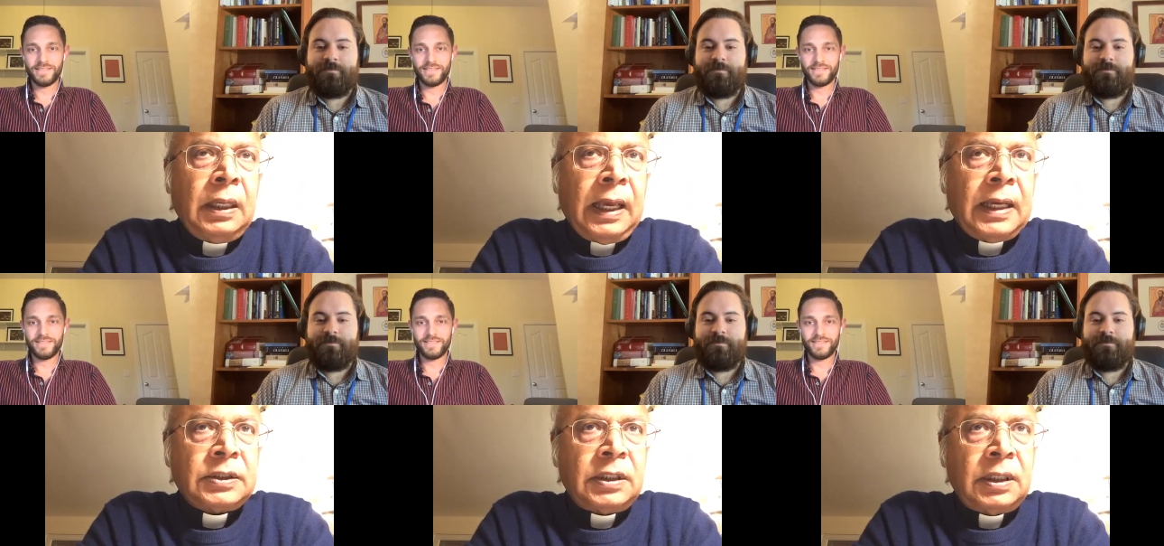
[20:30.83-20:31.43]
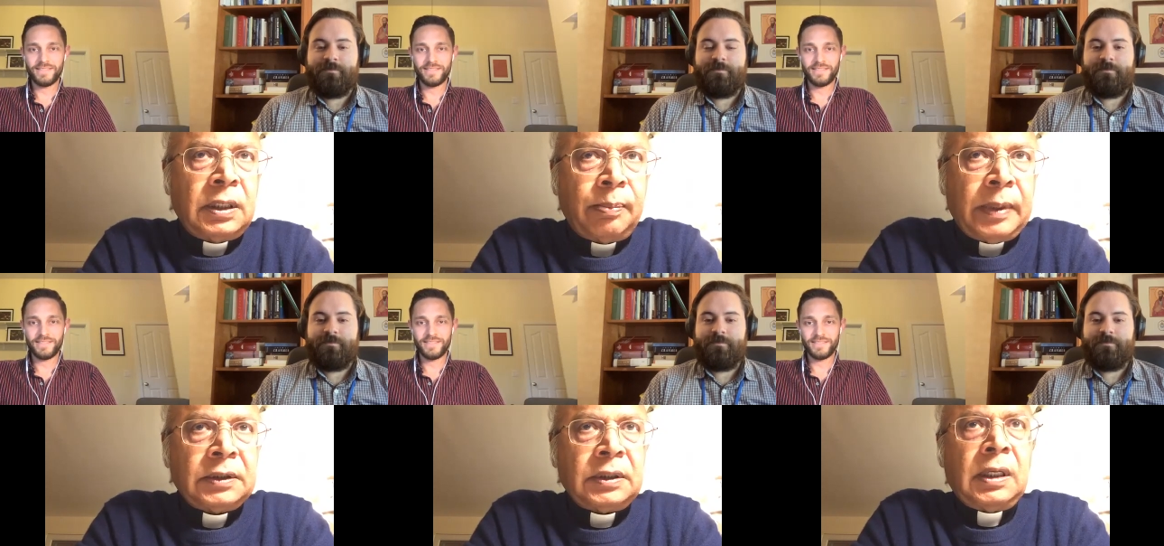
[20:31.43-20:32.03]
Speaker 1: as the, the
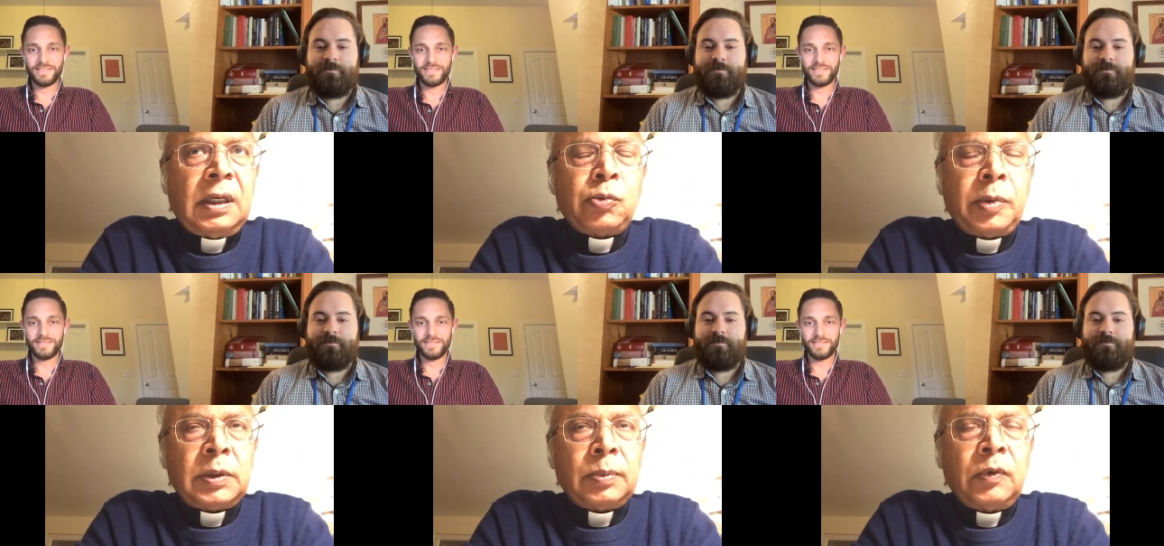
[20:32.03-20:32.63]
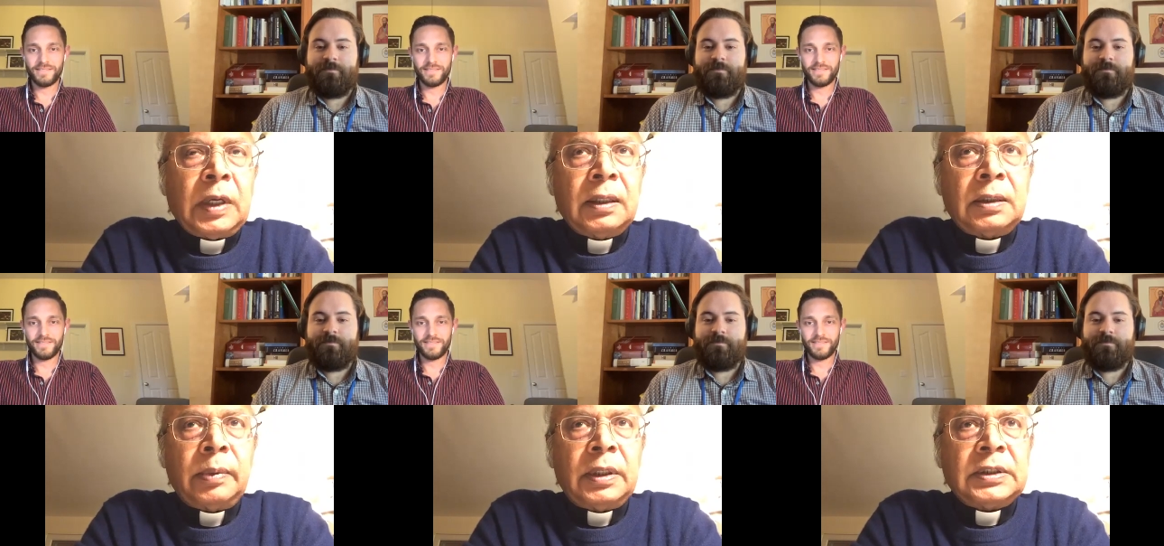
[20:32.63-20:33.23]
present Archbishop of
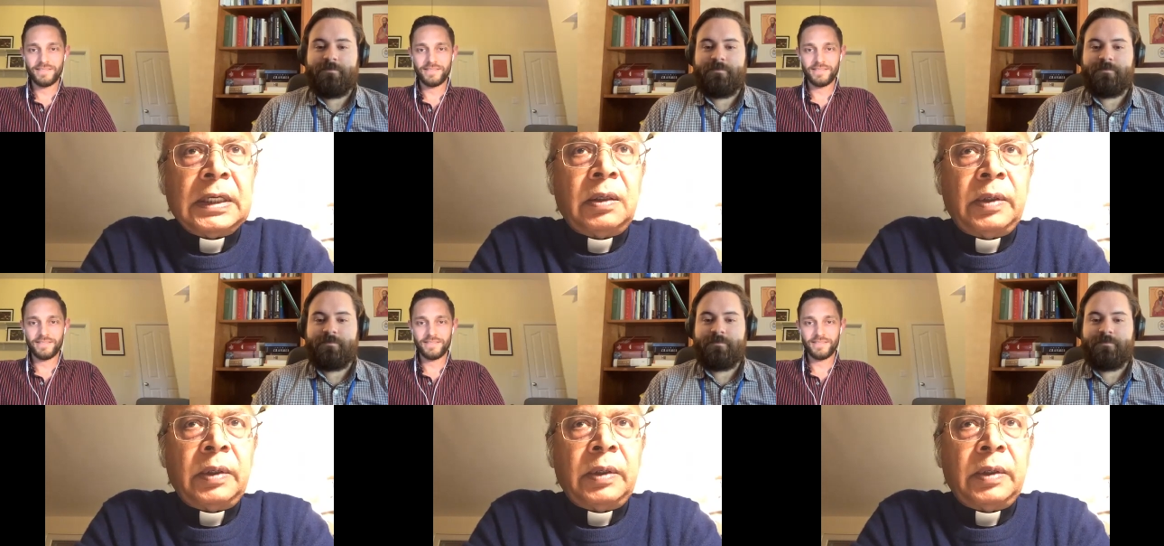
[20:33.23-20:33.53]
Canterbury said